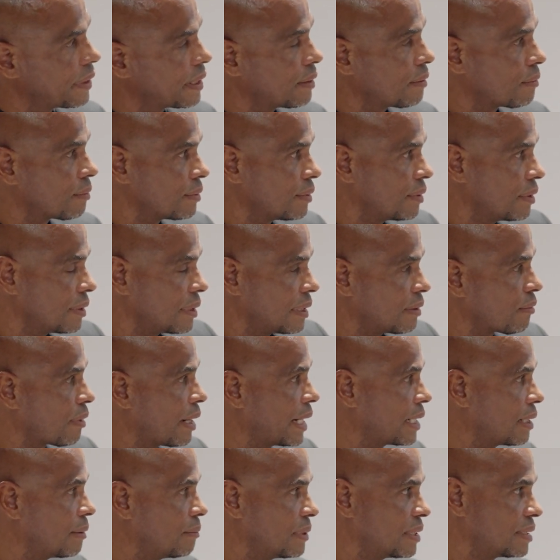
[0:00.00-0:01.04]
The
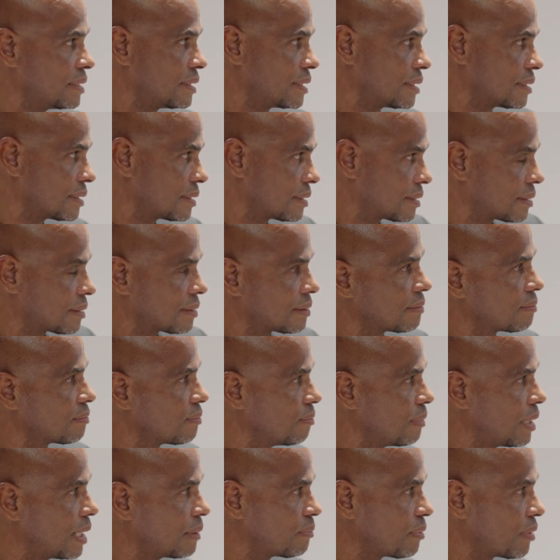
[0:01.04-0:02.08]
right image is
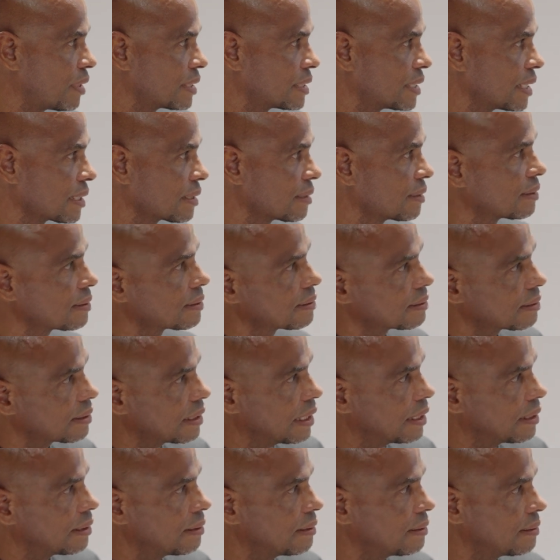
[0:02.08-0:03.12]
my project,
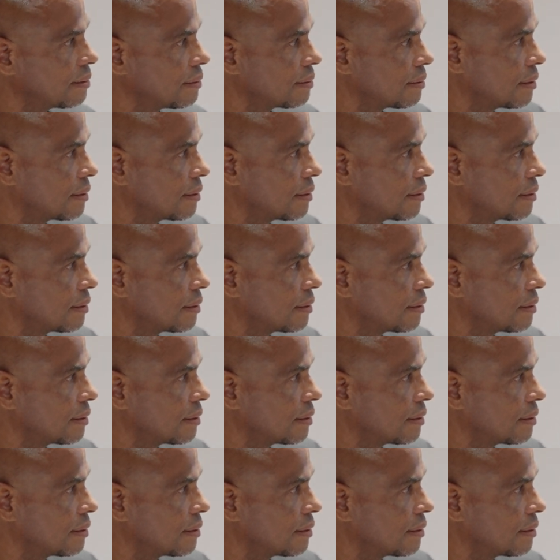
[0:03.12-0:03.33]
and